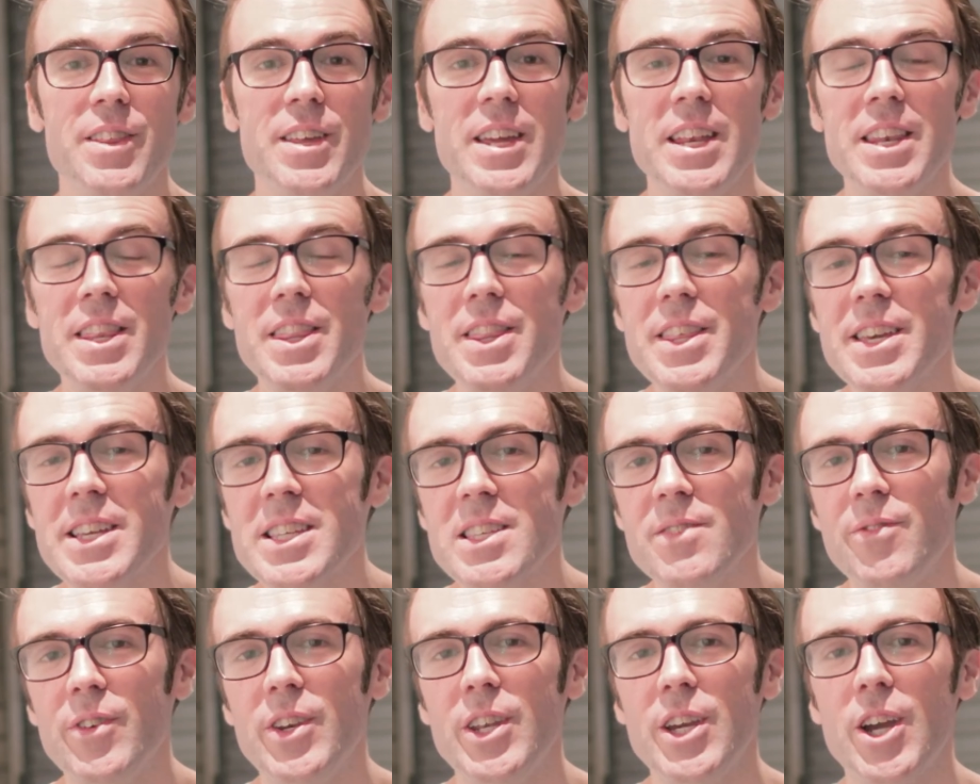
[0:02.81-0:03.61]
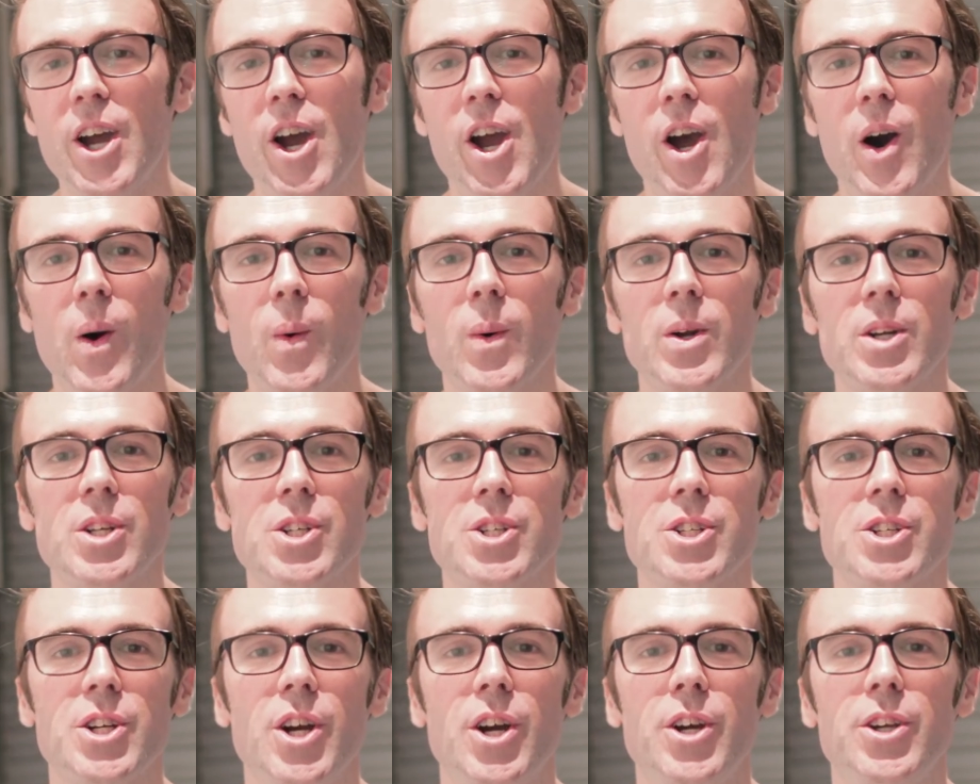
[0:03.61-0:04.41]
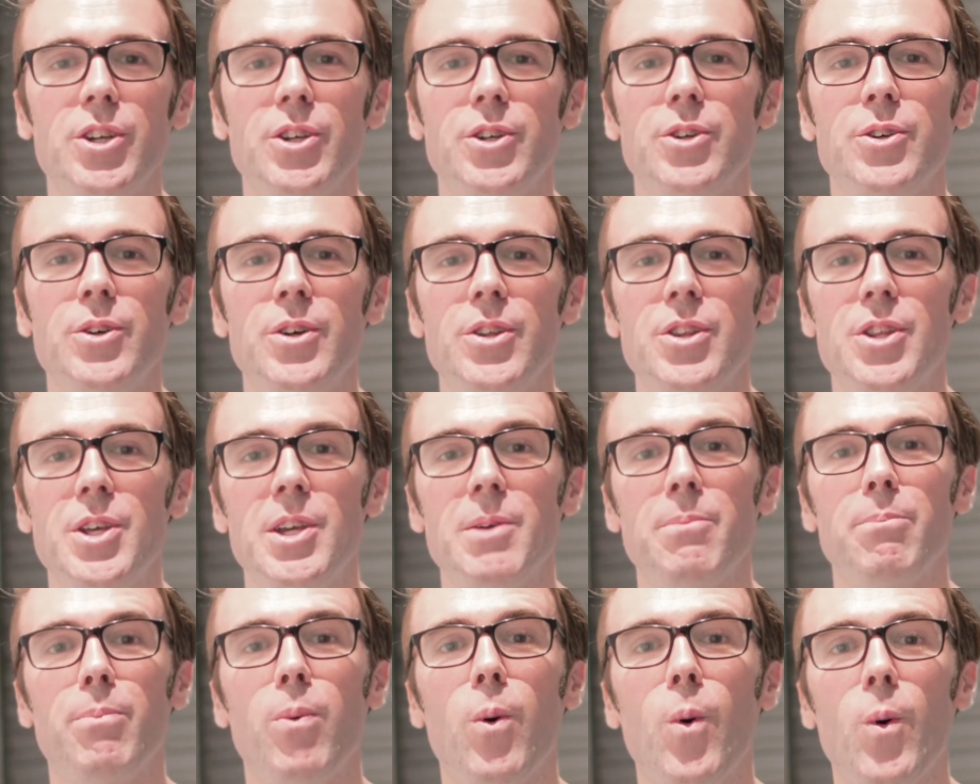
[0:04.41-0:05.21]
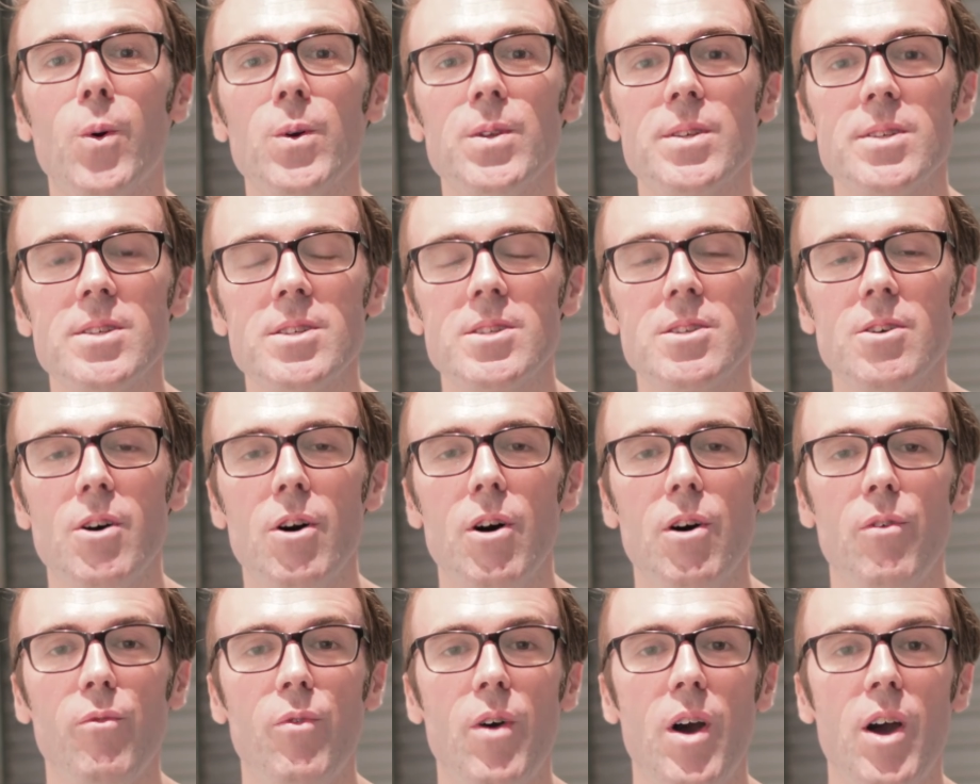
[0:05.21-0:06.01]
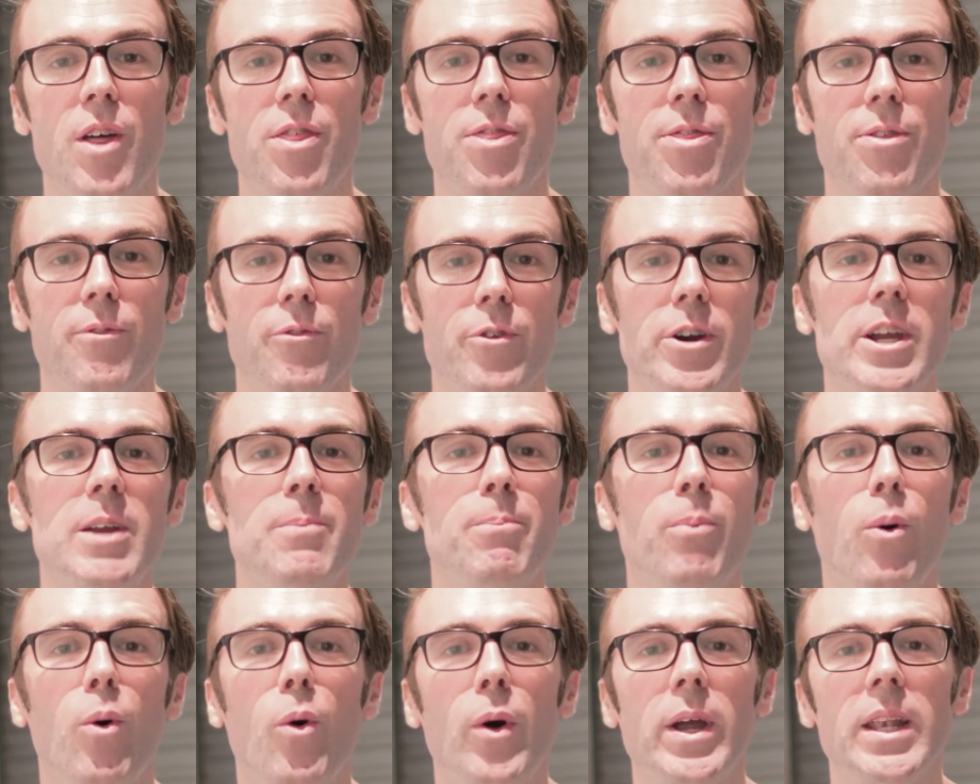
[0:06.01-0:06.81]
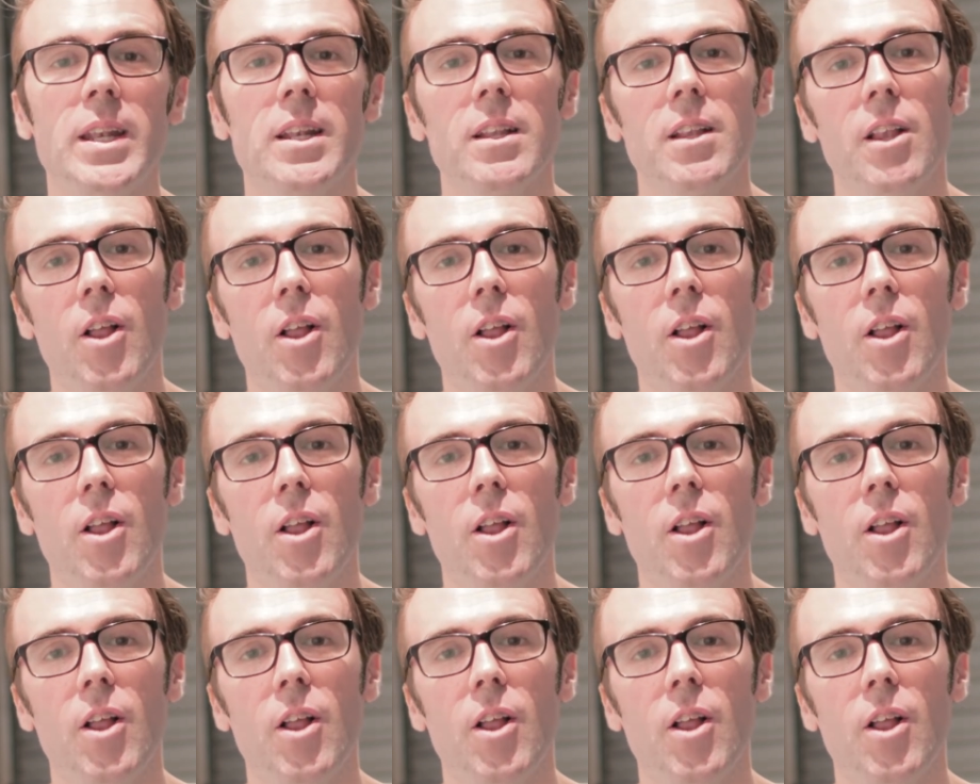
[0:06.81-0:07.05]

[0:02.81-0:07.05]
In this video, I want to show you the importance of a 3-point